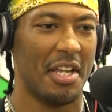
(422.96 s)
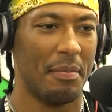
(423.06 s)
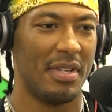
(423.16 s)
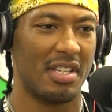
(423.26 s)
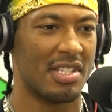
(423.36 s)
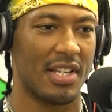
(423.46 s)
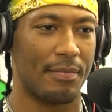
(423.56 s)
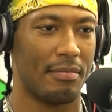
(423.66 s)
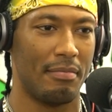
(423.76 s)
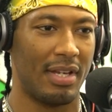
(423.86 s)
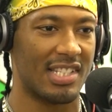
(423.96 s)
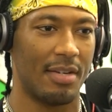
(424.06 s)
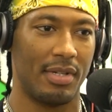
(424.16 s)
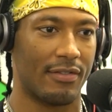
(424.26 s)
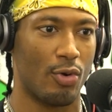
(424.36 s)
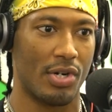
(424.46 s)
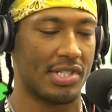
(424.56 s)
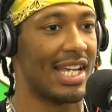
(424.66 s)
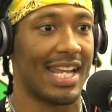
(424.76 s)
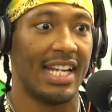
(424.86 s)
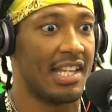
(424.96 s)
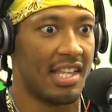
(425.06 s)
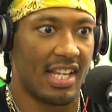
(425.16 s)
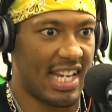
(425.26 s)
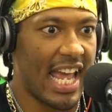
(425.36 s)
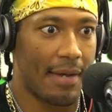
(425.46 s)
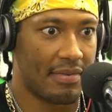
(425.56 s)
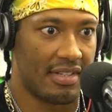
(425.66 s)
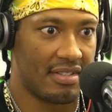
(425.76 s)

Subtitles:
Because I mean, of course, like anything can happen.